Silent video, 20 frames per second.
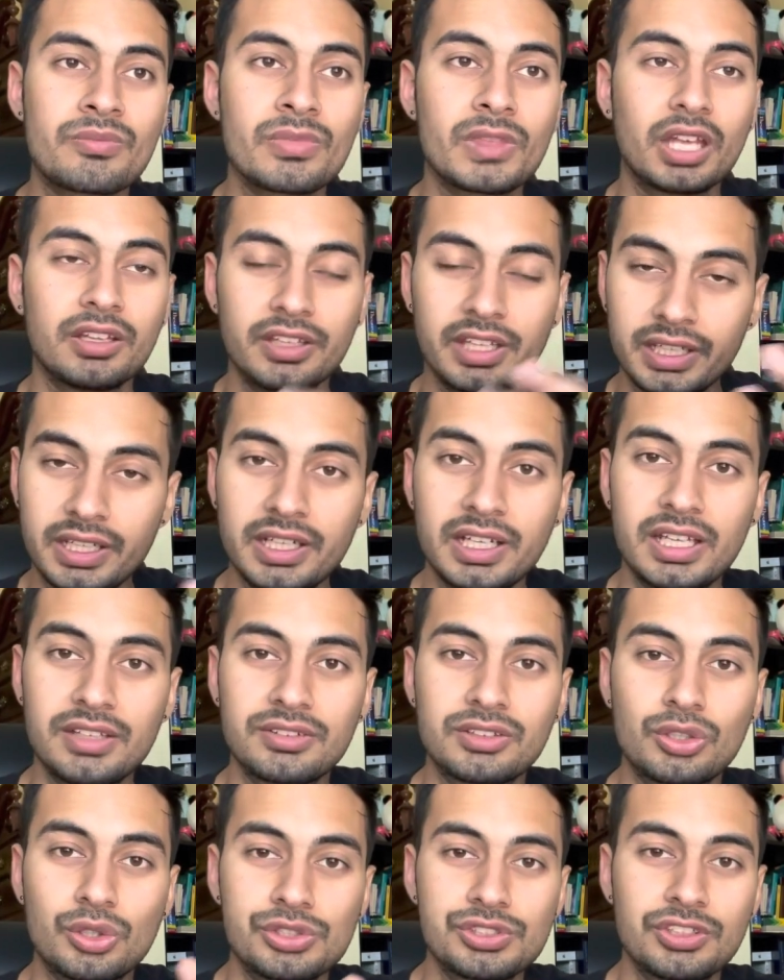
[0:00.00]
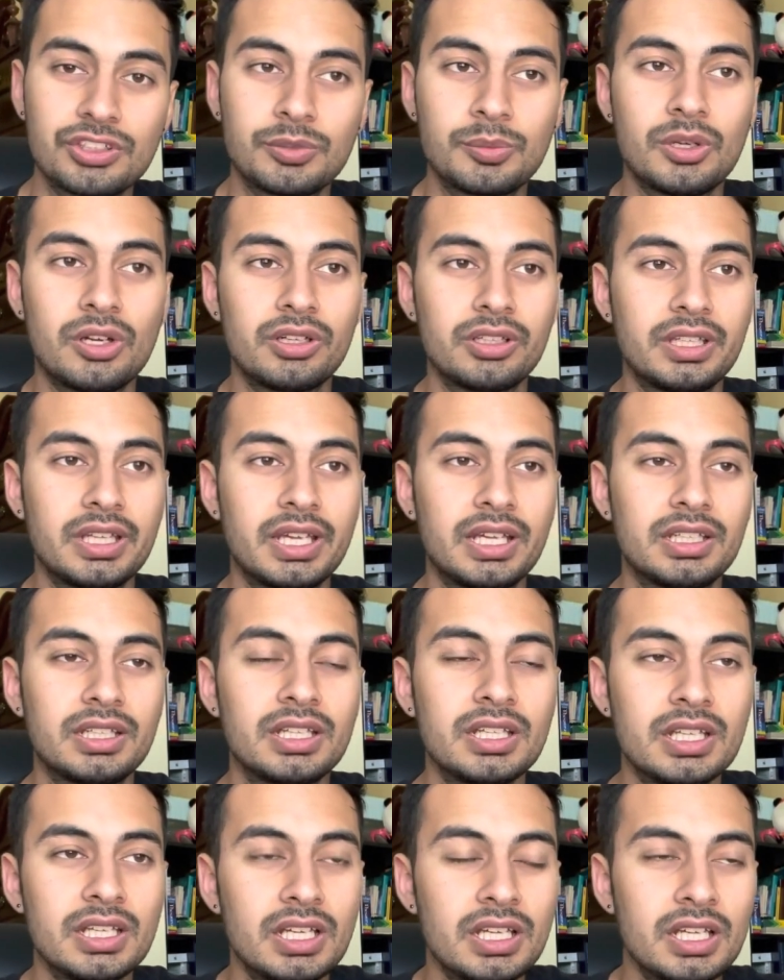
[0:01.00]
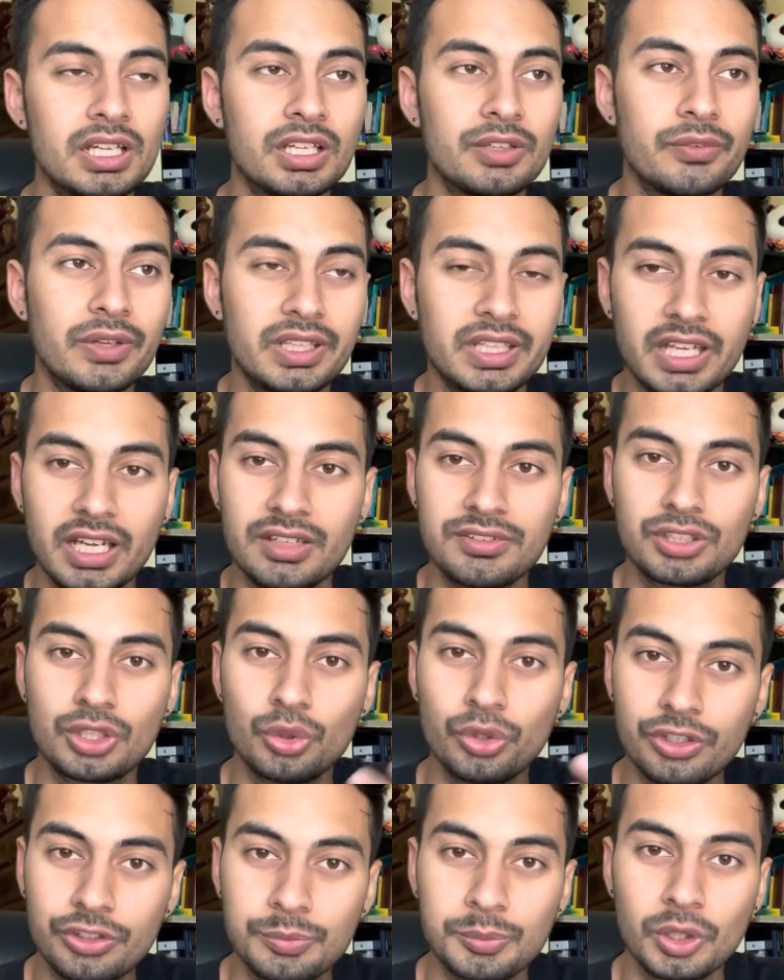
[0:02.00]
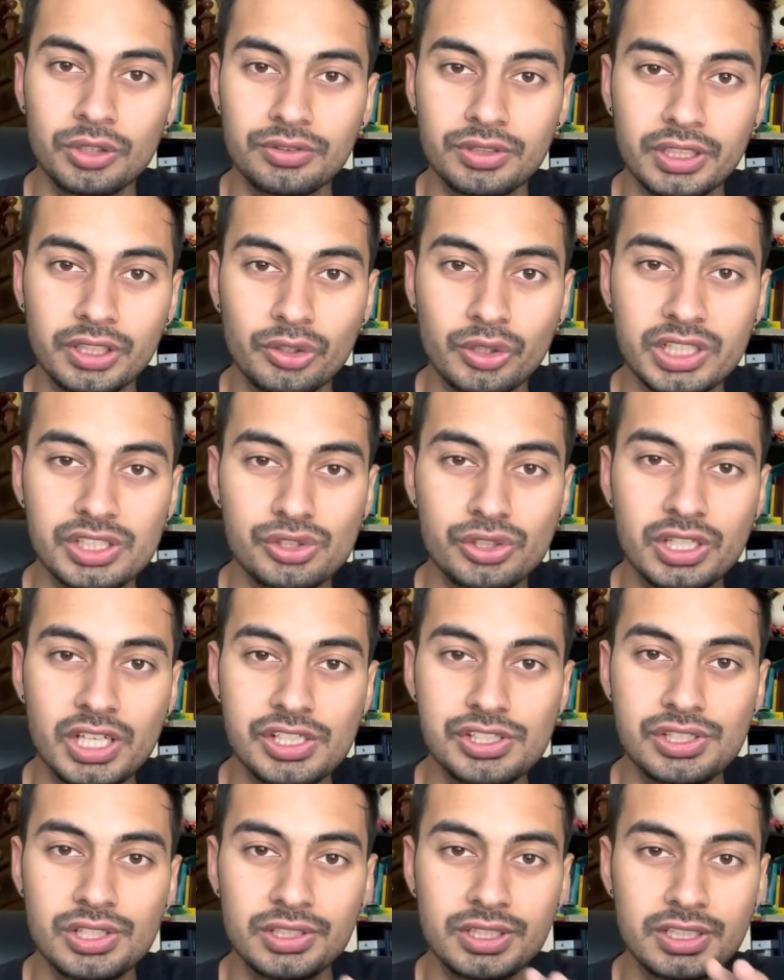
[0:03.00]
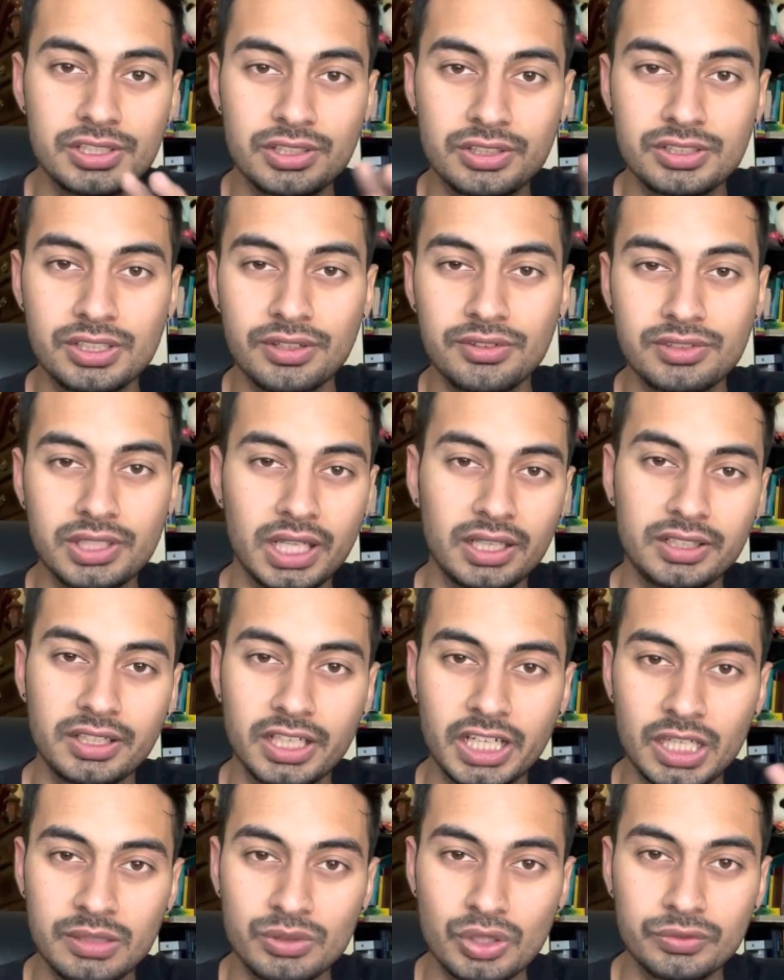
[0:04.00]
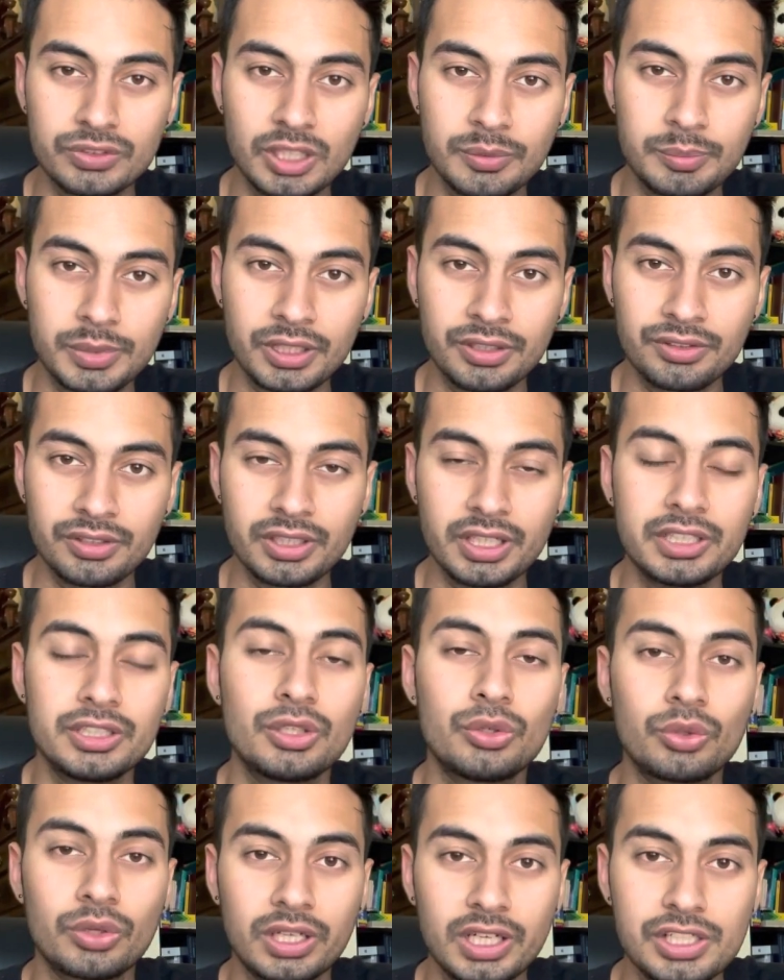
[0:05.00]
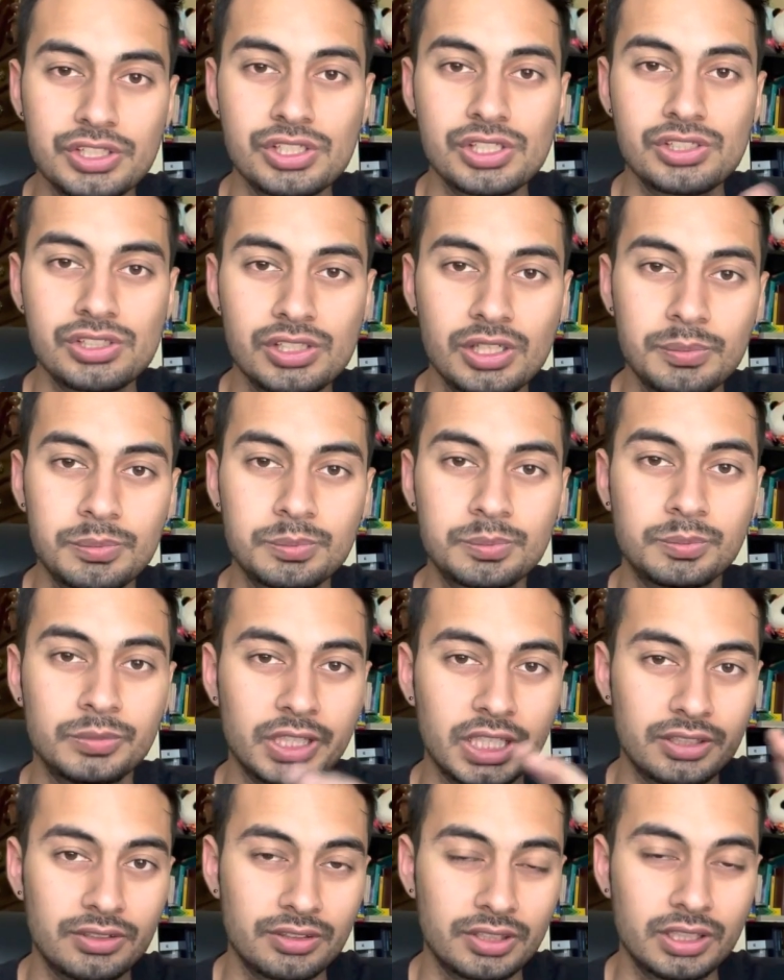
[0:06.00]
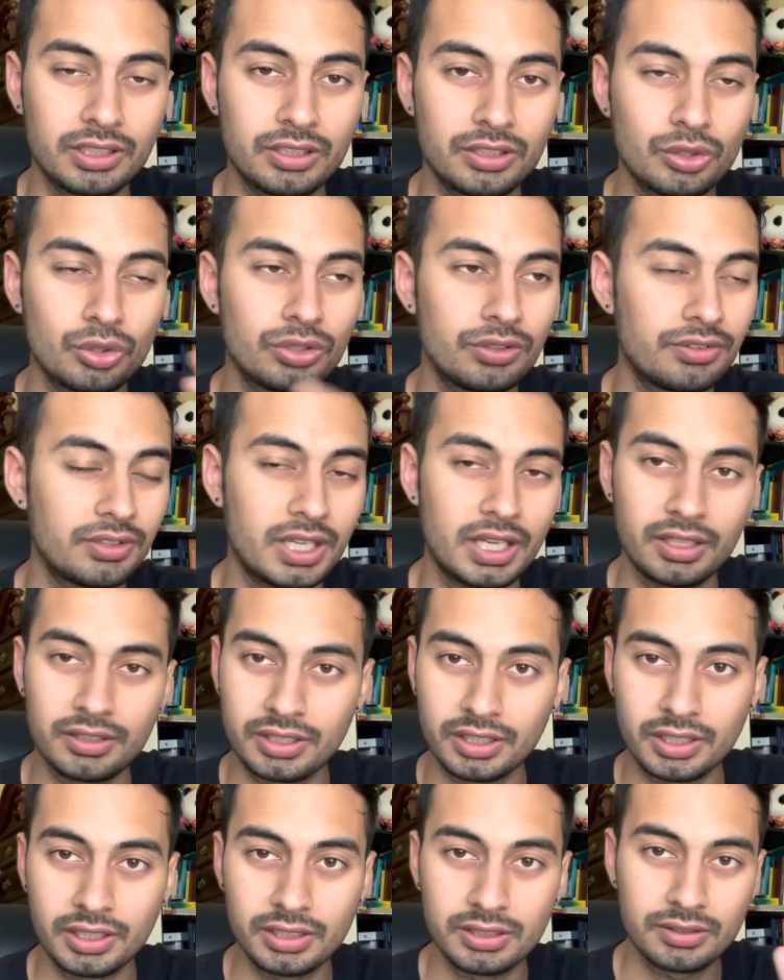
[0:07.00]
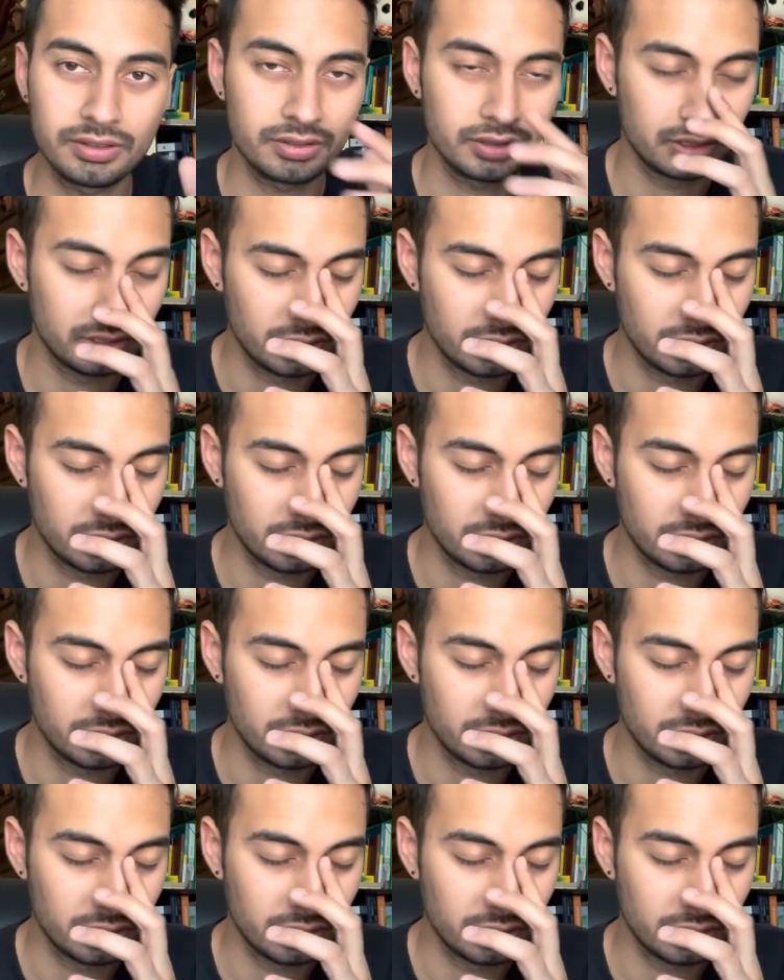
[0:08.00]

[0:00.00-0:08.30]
they can ask questions about that. When they ask you who is sponsoring your education, then just tell the name of the person and your relationship. That's it. Don't say anything else.